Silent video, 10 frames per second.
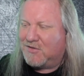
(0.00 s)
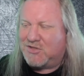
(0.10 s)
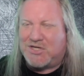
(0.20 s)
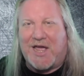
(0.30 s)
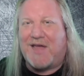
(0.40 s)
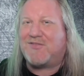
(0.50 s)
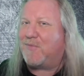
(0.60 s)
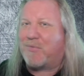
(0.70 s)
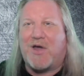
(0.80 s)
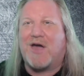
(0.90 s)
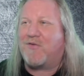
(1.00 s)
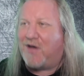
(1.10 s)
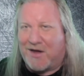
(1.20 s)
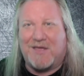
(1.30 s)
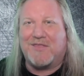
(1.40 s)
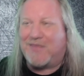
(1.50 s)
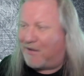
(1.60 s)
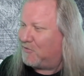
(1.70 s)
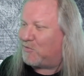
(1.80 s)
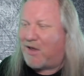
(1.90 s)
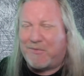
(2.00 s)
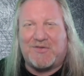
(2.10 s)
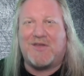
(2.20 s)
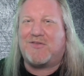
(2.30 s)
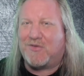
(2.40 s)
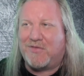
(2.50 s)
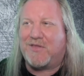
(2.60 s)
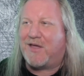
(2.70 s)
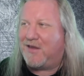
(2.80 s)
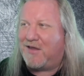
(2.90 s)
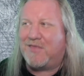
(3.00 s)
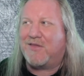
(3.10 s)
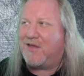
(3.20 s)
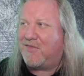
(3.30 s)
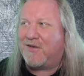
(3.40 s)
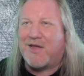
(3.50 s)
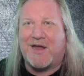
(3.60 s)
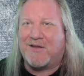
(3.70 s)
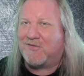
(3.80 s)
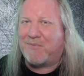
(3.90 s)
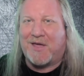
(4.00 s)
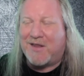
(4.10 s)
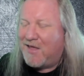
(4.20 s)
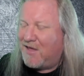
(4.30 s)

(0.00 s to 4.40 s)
jazz and prog rock. That was what I was into in the 90s, man.